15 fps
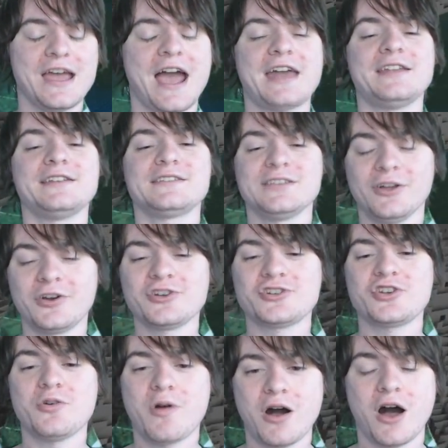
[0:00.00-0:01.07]
and as long as
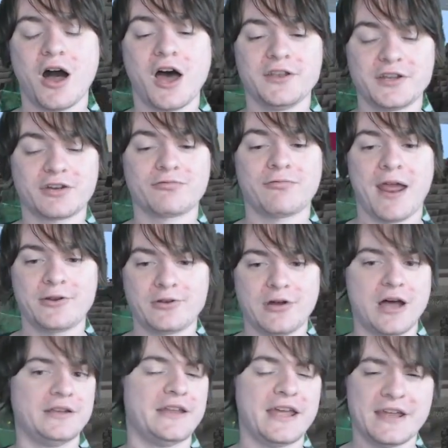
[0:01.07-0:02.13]
you are underground
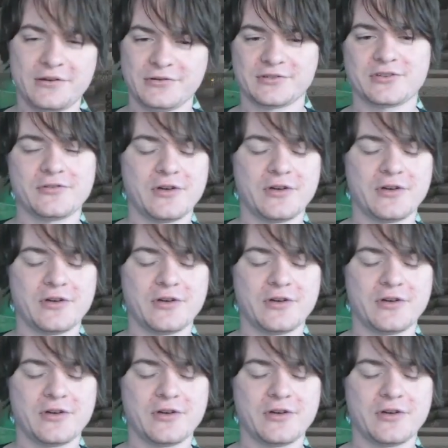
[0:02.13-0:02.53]
or under hills or